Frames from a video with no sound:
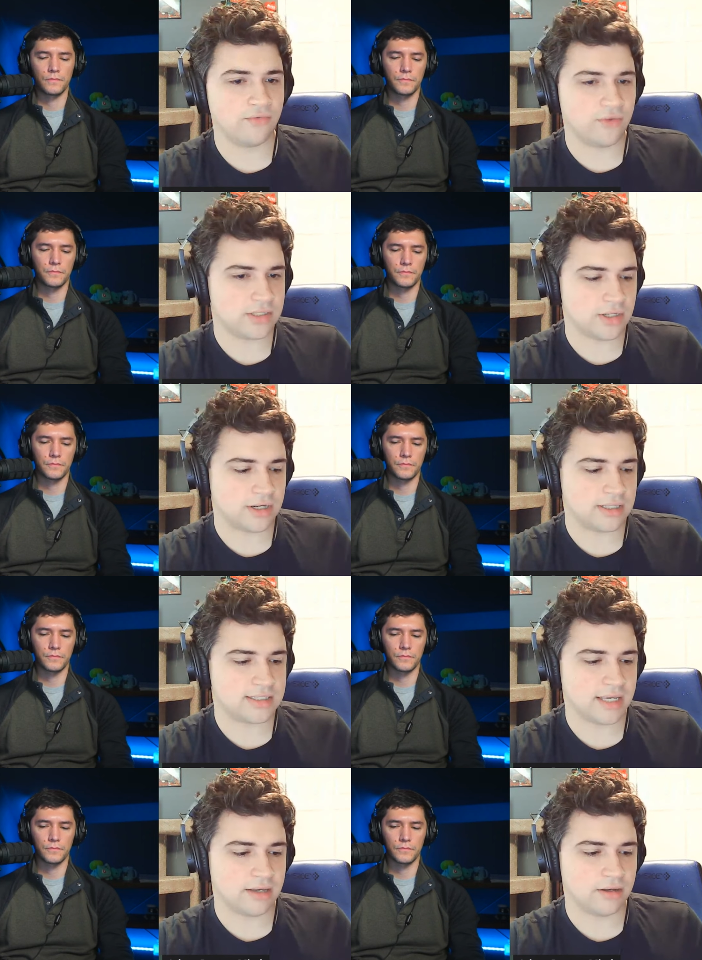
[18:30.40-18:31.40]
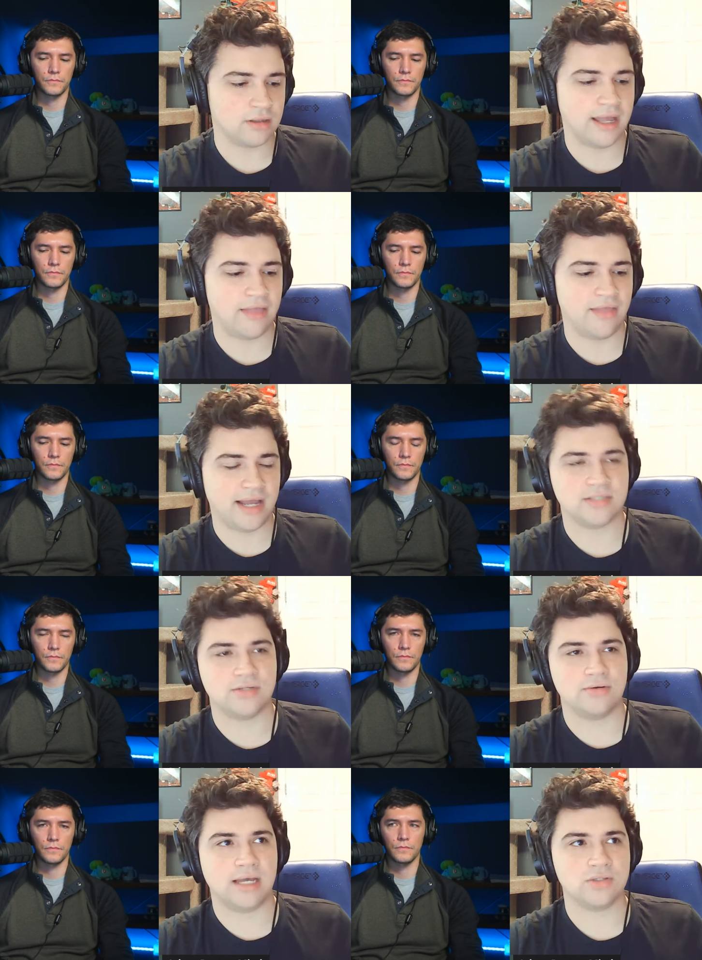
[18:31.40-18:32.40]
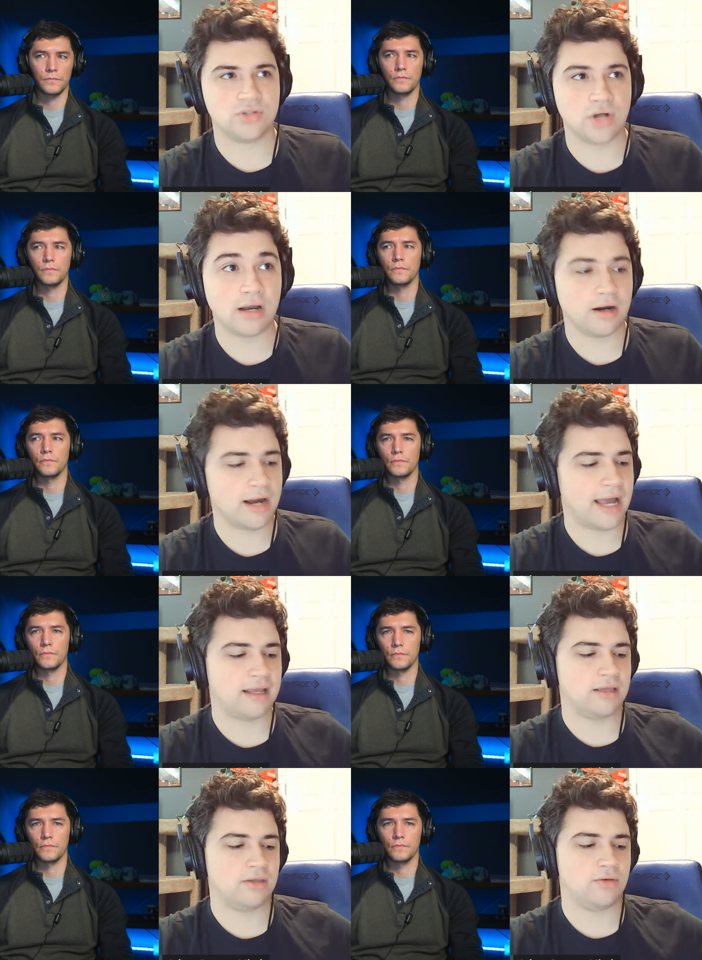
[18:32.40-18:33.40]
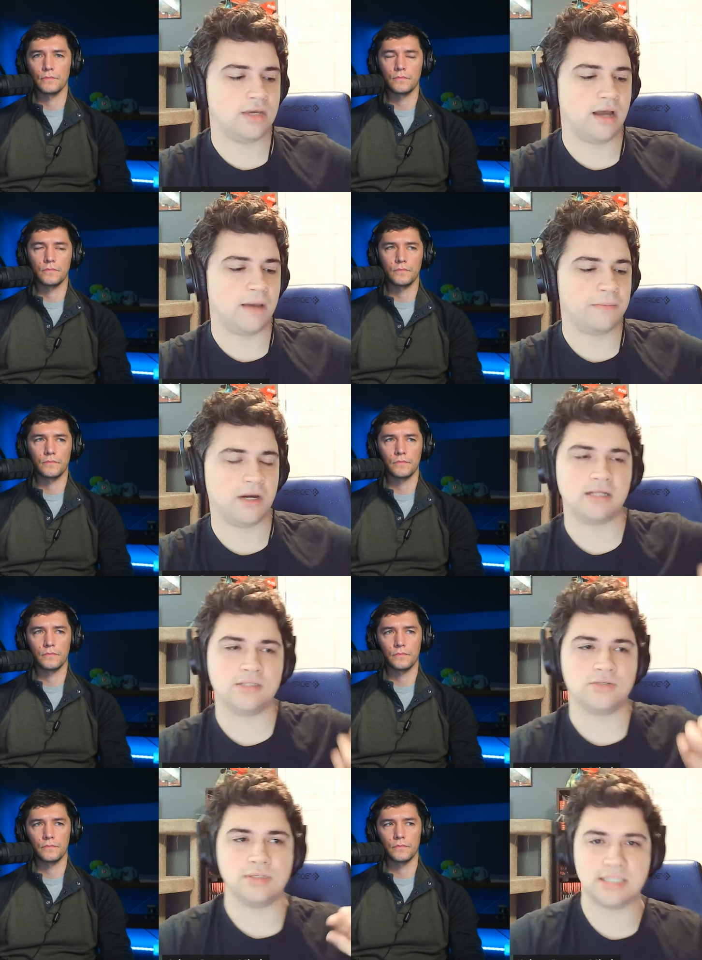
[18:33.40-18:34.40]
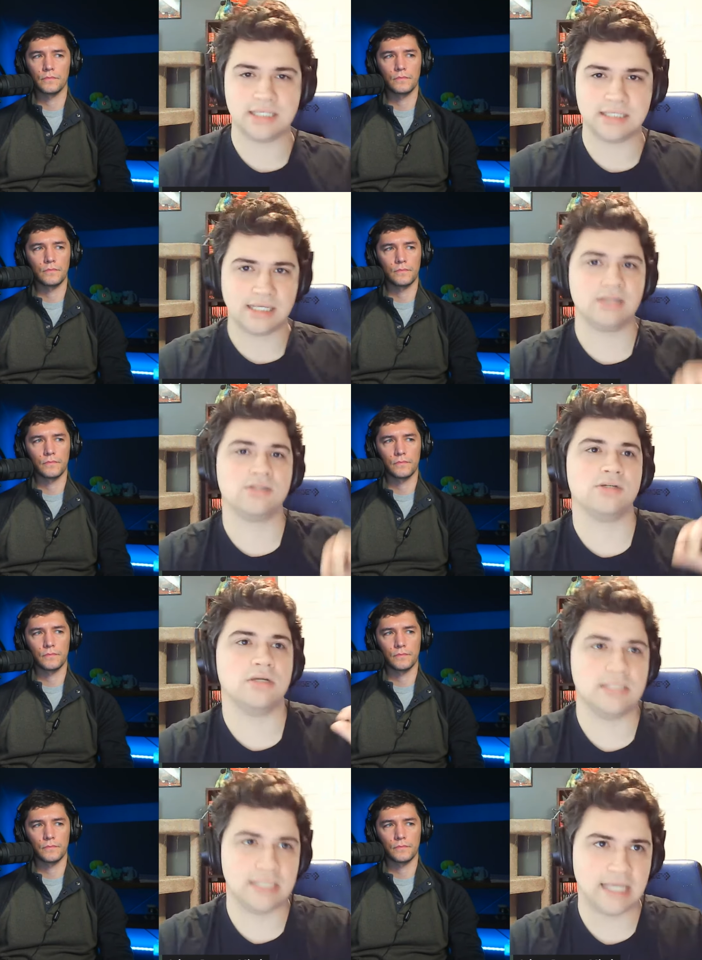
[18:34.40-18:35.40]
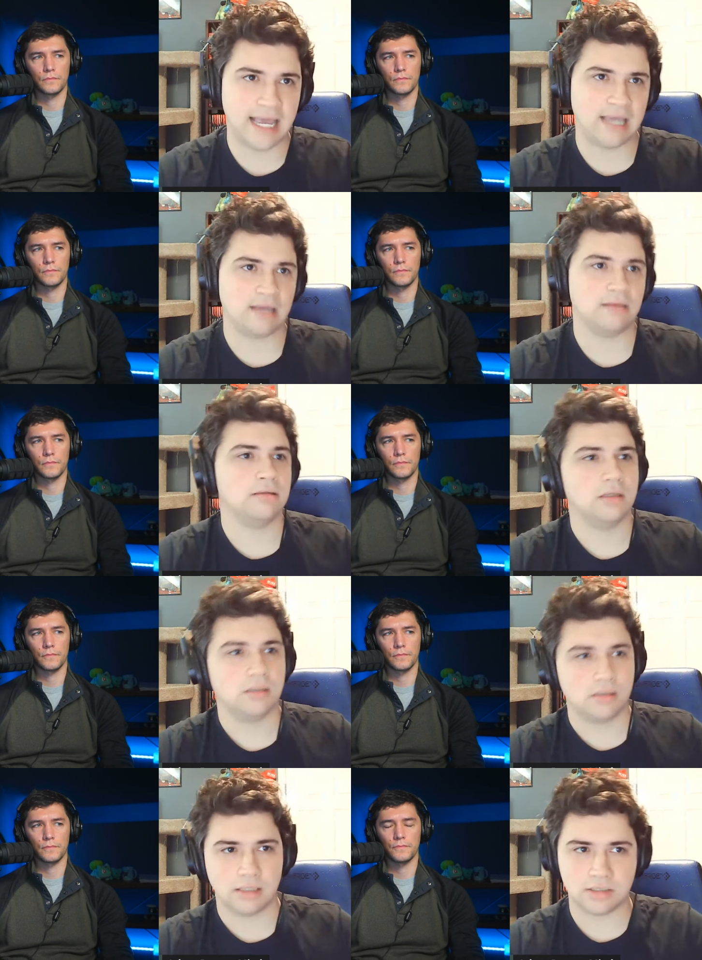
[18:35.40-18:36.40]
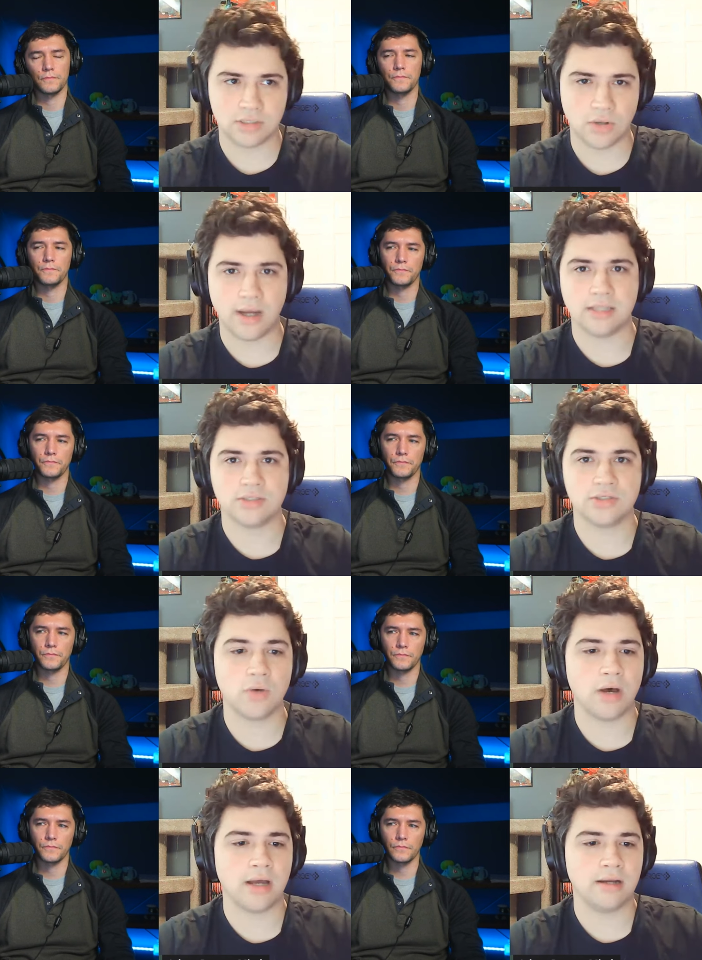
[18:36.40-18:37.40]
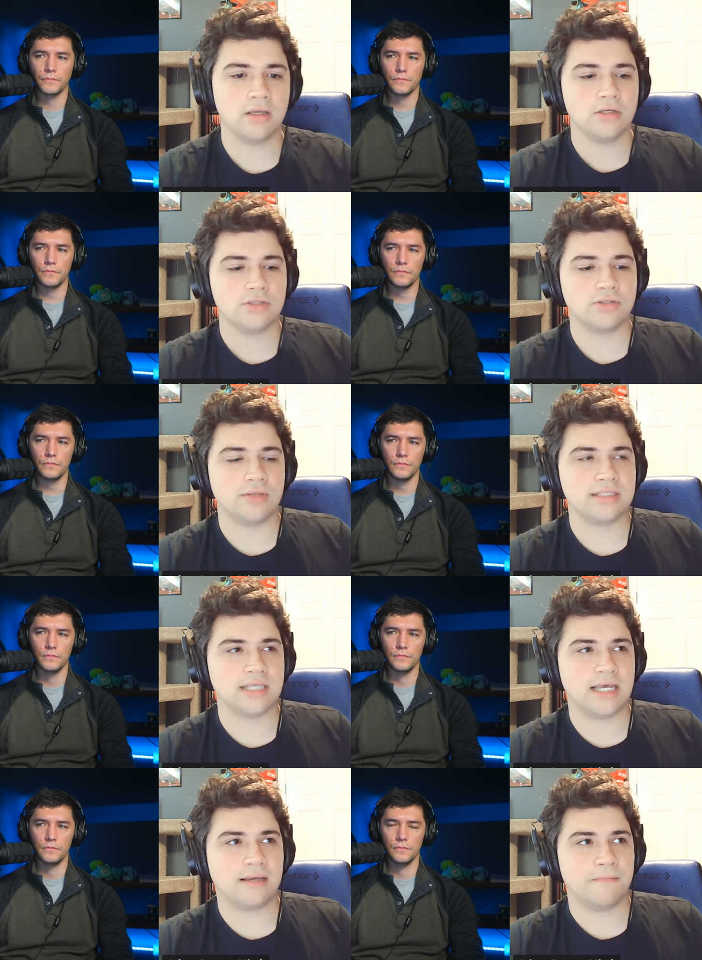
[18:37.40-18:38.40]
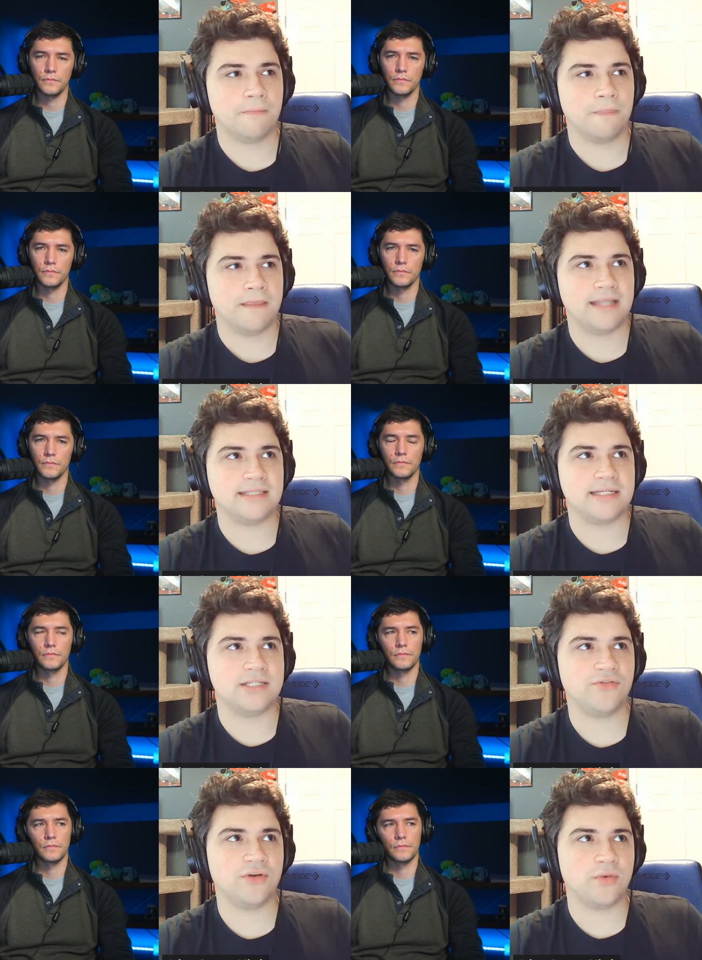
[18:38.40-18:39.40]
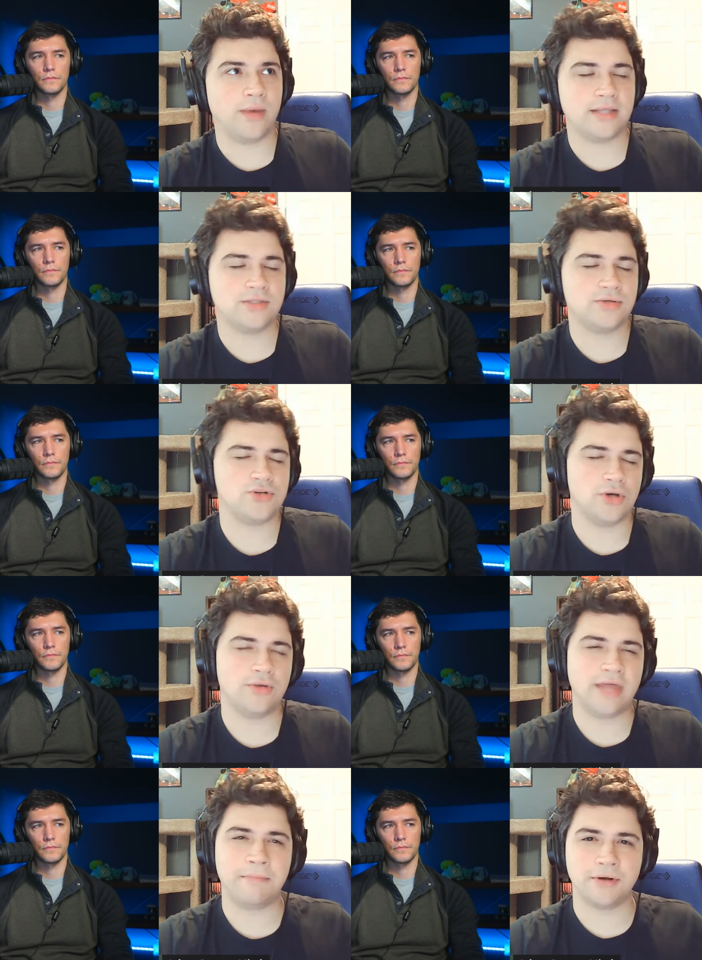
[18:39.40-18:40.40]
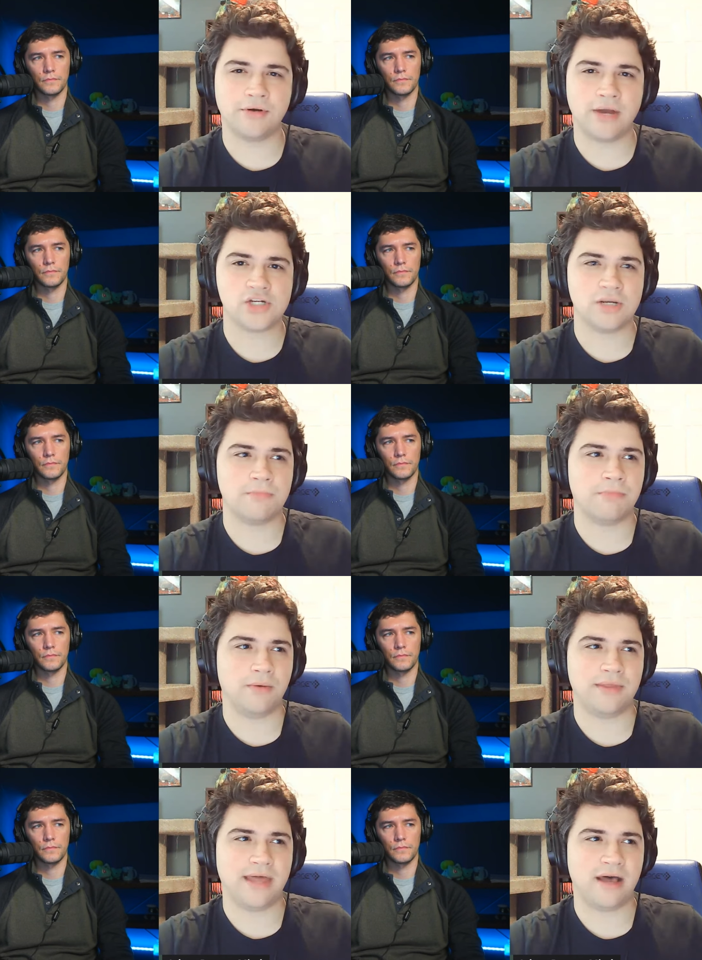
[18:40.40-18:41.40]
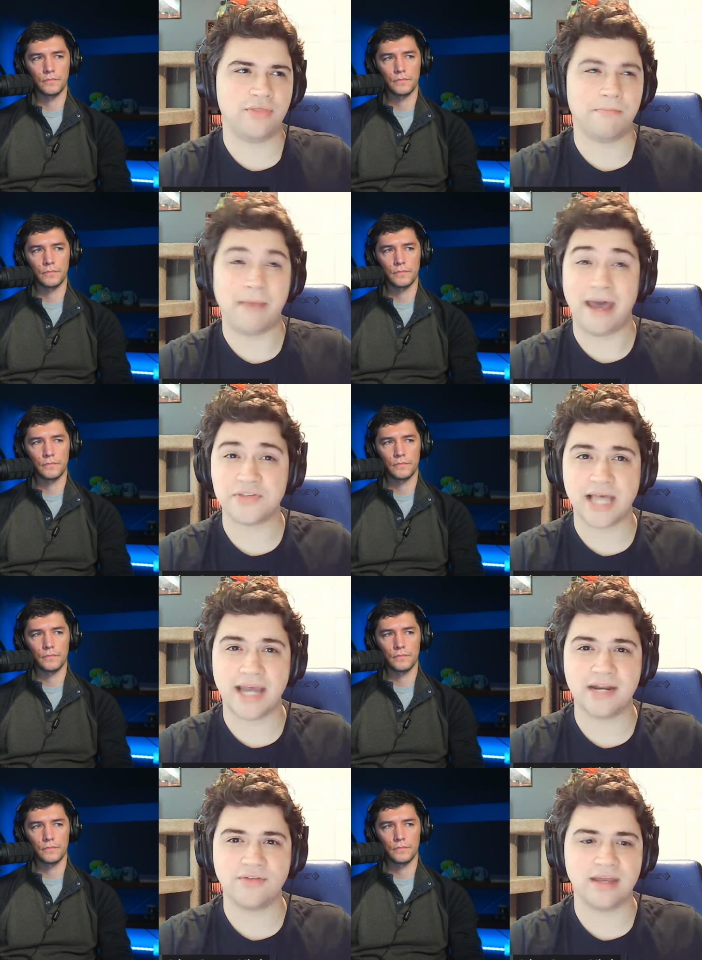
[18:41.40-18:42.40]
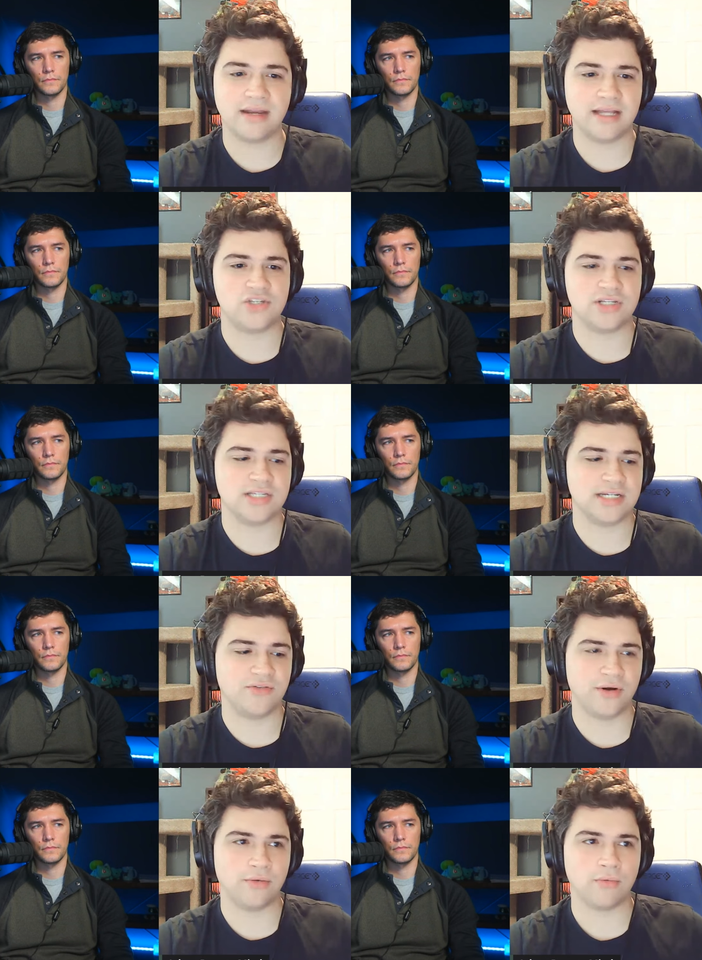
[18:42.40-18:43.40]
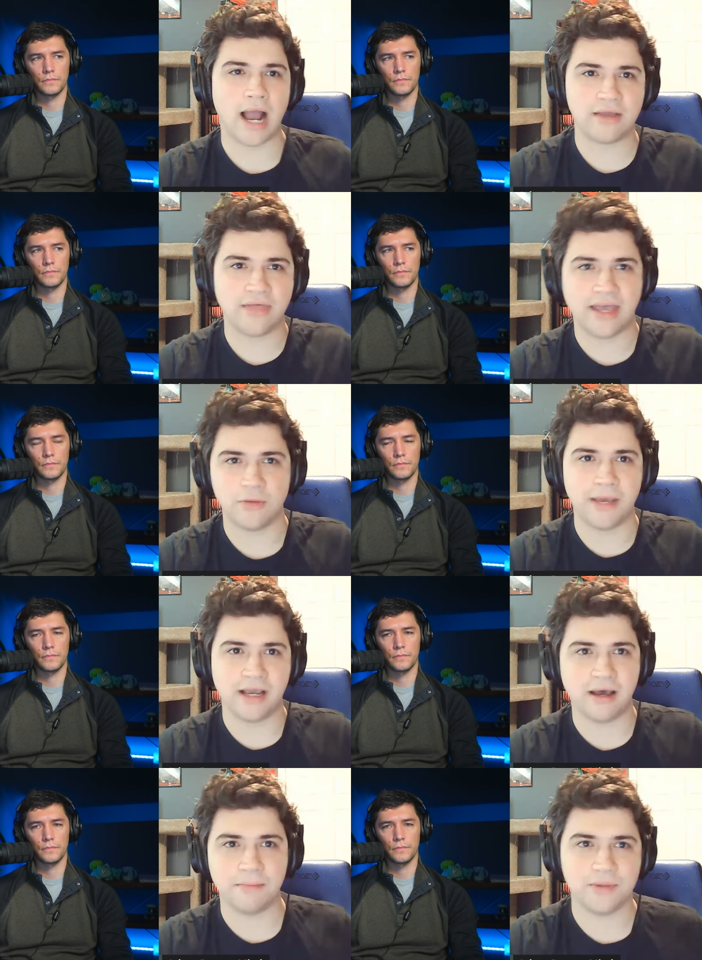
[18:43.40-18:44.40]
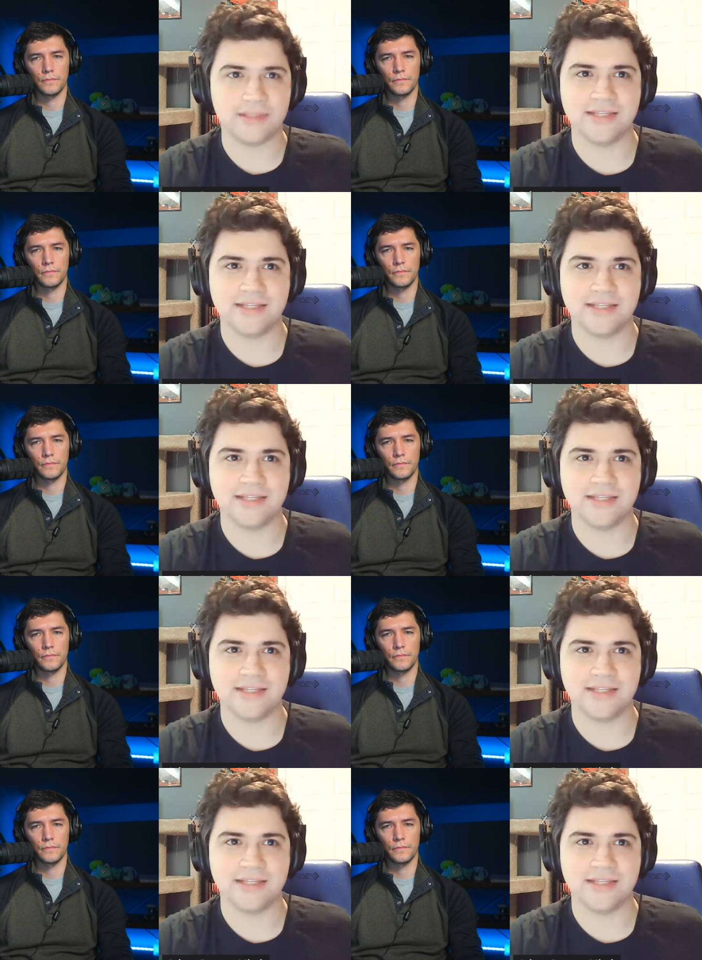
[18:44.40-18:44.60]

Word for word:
Speaker 1: for a certain skill. And then as you get stronger at it, you can upgrade it to a D6 or a D8 and so on and so on. So it's like it's a different way to show that progression, but without the map side of it, it's just a different rock that you pick up with